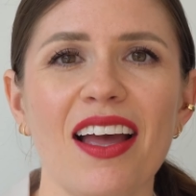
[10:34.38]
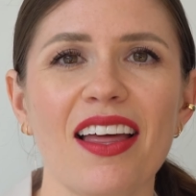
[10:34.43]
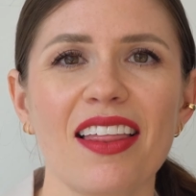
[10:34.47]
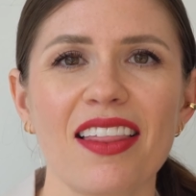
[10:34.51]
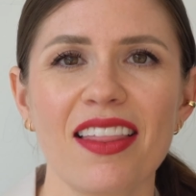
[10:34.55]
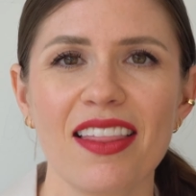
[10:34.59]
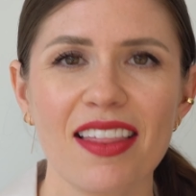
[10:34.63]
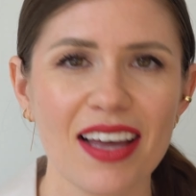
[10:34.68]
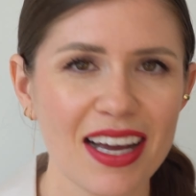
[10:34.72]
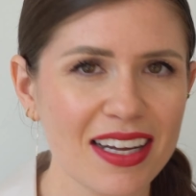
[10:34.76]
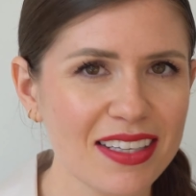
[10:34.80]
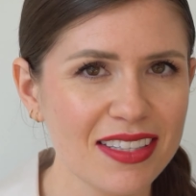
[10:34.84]

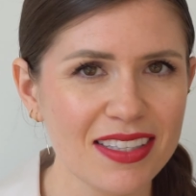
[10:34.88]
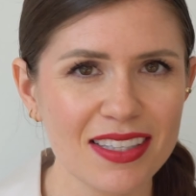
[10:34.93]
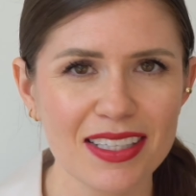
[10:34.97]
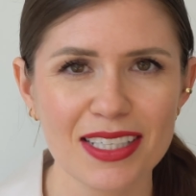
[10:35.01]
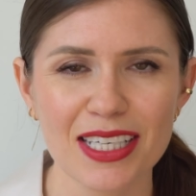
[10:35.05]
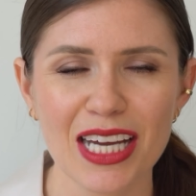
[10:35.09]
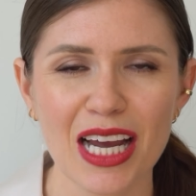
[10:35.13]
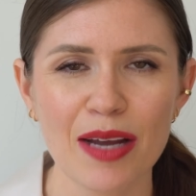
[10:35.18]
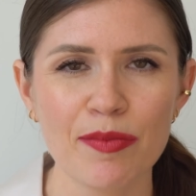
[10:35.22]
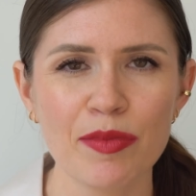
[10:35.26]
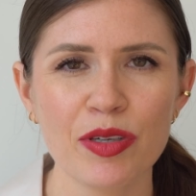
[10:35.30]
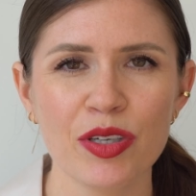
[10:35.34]
that's the
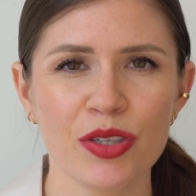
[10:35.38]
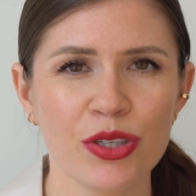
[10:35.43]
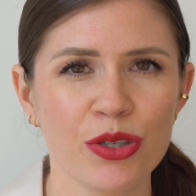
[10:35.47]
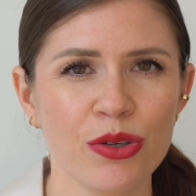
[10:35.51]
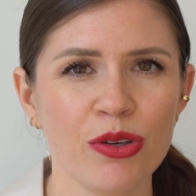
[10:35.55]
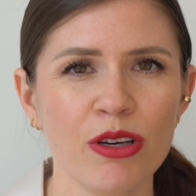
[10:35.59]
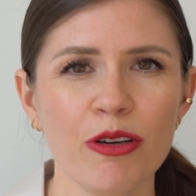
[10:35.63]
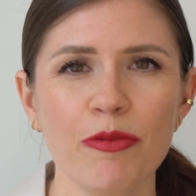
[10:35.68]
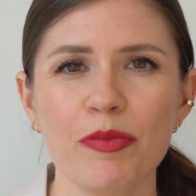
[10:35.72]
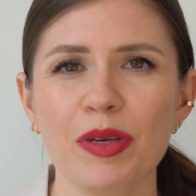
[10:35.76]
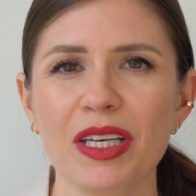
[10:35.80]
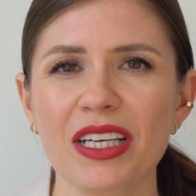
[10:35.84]
time to do
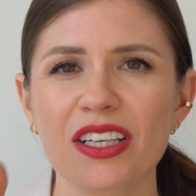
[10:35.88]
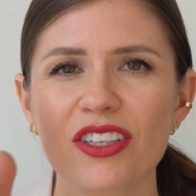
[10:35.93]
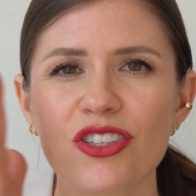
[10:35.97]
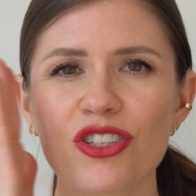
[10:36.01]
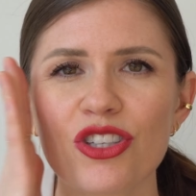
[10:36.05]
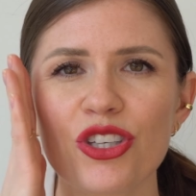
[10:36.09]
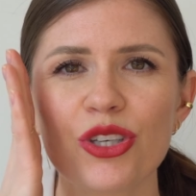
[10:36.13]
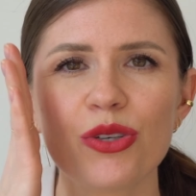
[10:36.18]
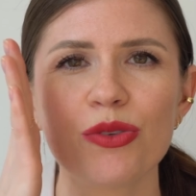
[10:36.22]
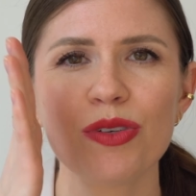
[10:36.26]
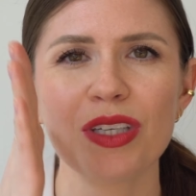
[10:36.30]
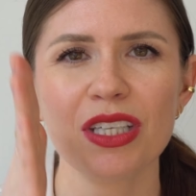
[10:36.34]
it, because
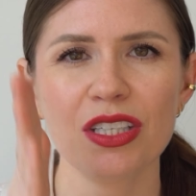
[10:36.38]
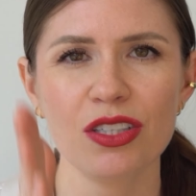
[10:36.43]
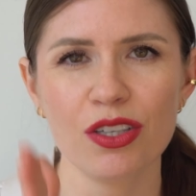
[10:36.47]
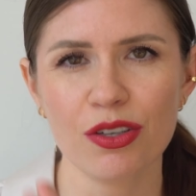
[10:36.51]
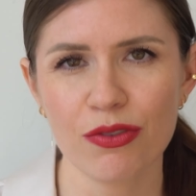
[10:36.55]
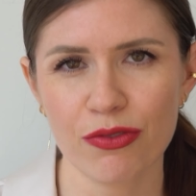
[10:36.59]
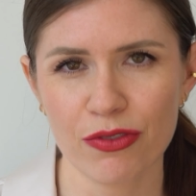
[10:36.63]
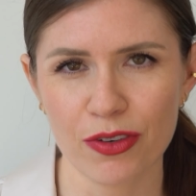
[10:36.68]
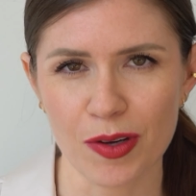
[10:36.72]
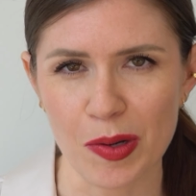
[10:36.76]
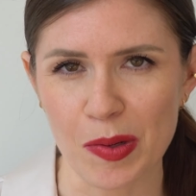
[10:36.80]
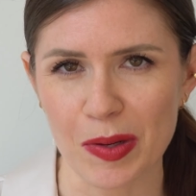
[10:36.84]
you need to
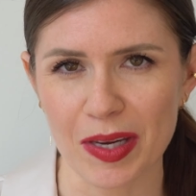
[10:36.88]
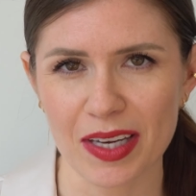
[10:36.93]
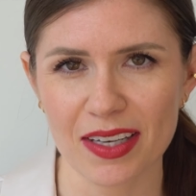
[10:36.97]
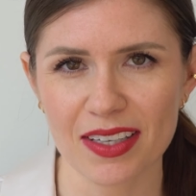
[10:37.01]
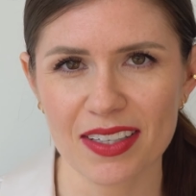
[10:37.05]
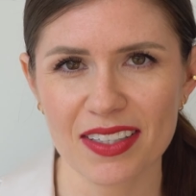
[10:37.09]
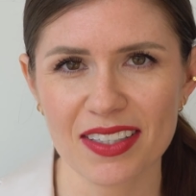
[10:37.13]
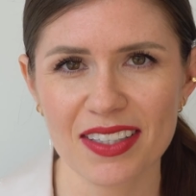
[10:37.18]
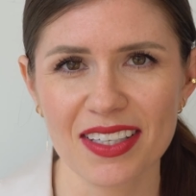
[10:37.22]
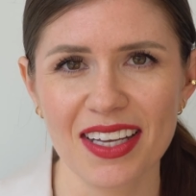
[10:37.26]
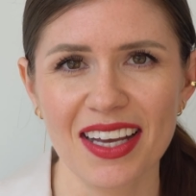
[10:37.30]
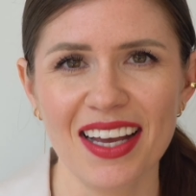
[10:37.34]

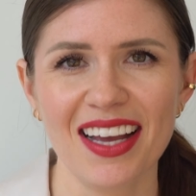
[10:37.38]
focus.